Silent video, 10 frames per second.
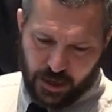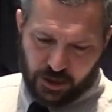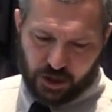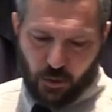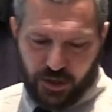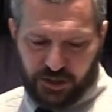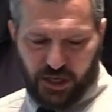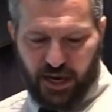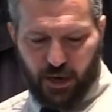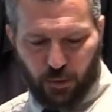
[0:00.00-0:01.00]
So we
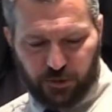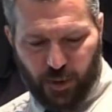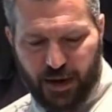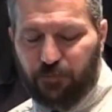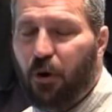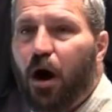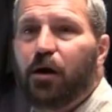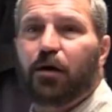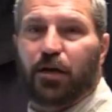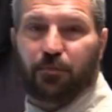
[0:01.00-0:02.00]
see it was by
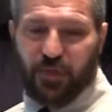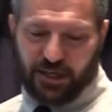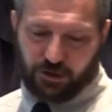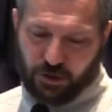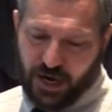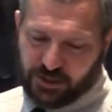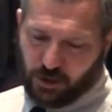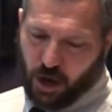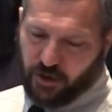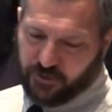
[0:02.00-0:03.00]
martyrdom that Christ's
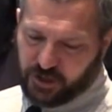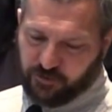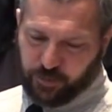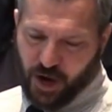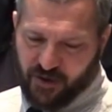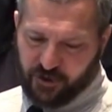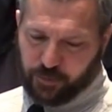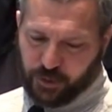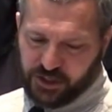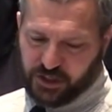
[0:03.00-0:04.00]
office of prophet,
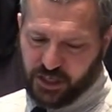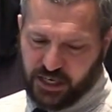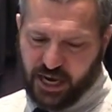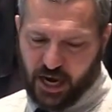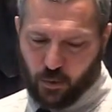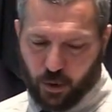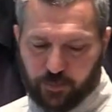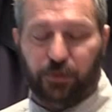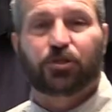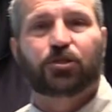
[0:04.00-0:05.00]
priest, and king were
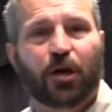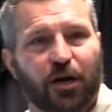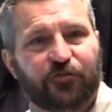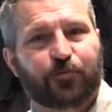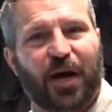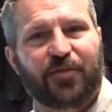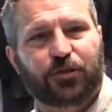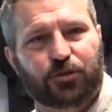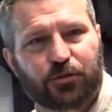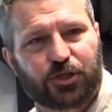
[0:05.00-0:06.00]
preserved by the
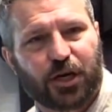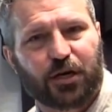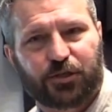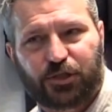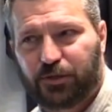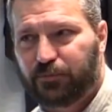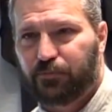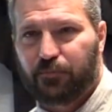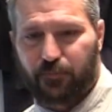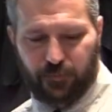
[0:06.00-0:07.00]
true church.
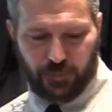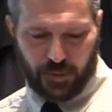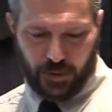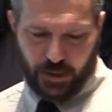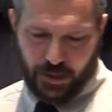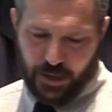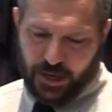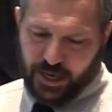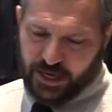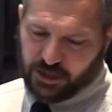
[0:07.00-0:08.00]

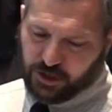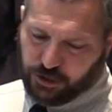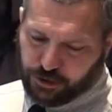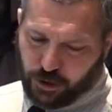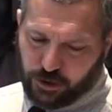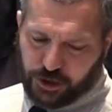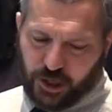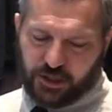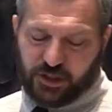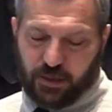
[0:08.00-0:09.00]
It is the true
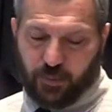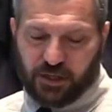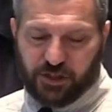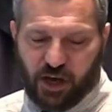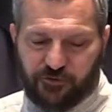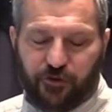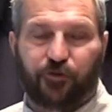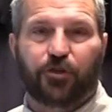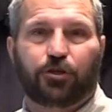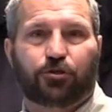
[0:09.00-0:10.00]
church that must suffer
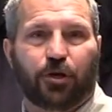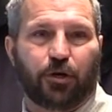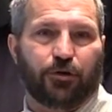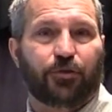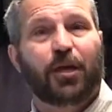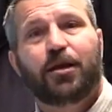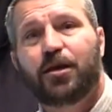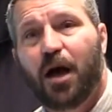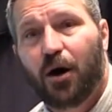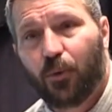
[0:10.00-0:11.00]
for the truth.
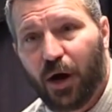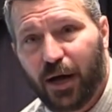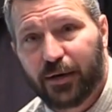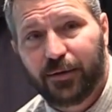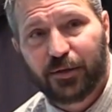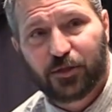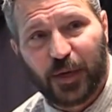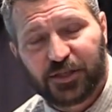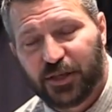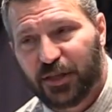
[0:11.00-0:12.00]
No one,
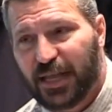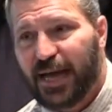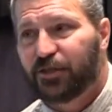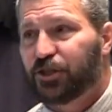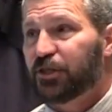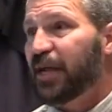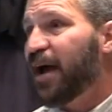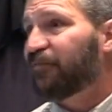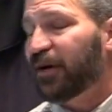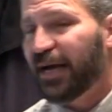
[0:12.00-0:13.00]
especially the Latin church,
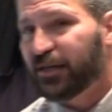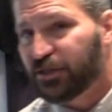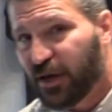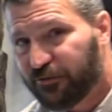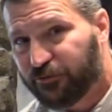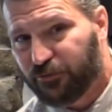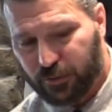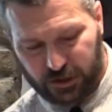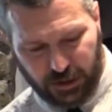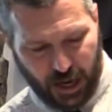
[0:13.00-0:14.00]
ever had to suffer
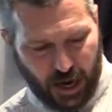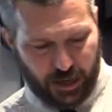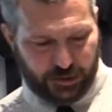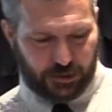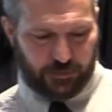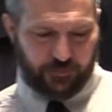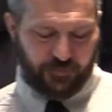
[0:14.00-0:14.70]
for its lies.